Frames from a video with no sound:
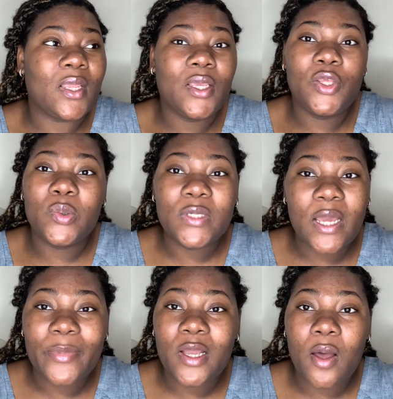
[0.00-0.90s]
you will
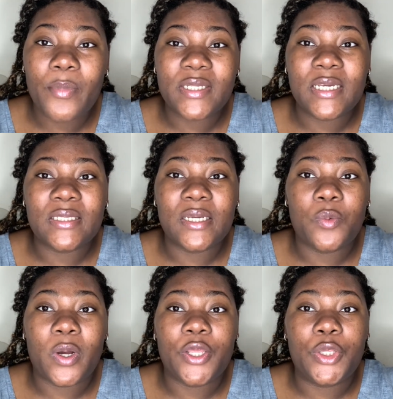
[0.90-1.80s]
not be competent in
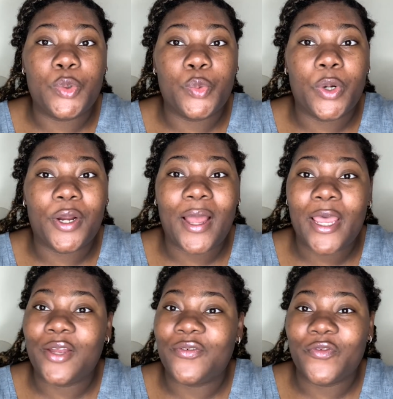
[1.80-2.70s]
what you were
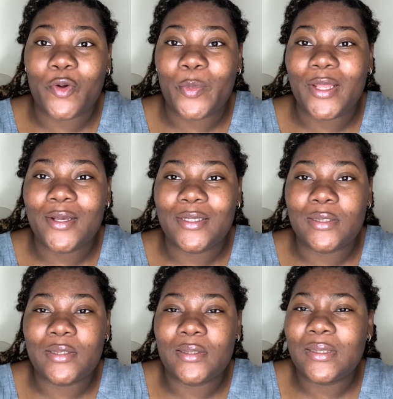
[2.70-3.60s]
hired for because
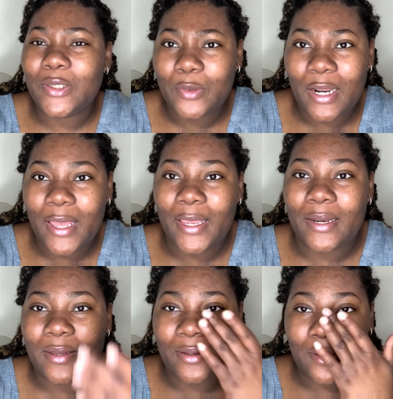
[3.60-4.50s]
you
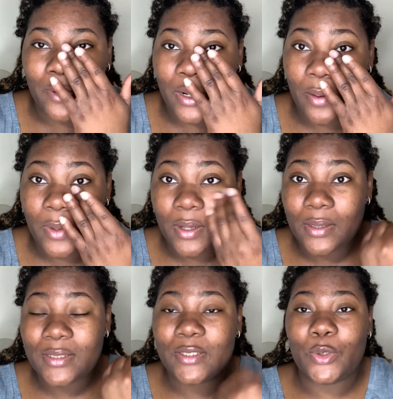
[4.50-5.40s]
lied. You know what I mean?
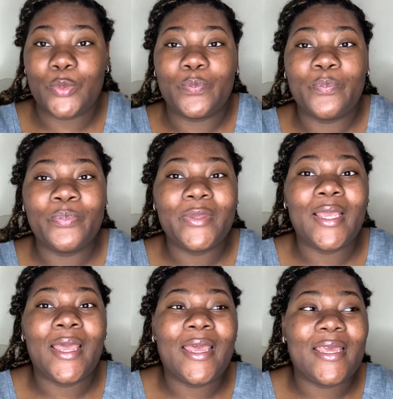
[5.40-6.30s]
So
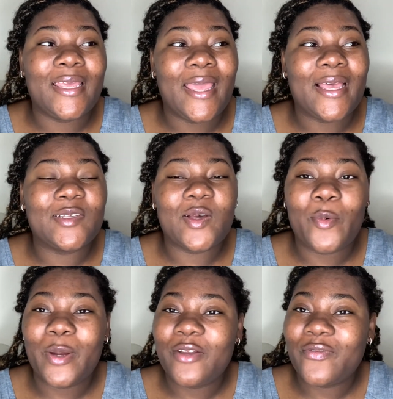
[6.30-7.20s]
yeah, so I
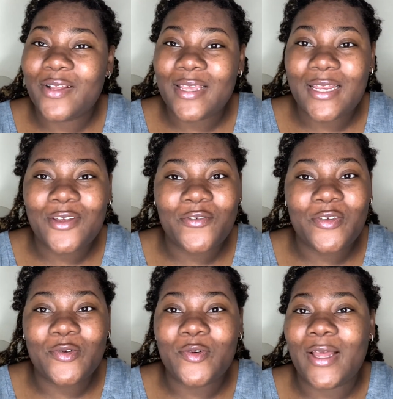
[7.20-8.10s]
went in for the
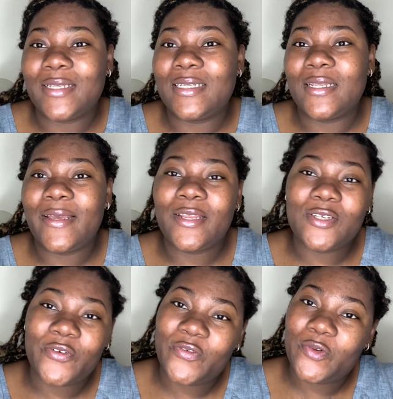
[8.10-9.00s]
interview. I did the
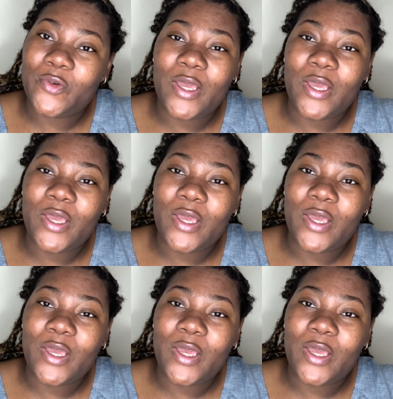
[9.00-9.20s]
interview.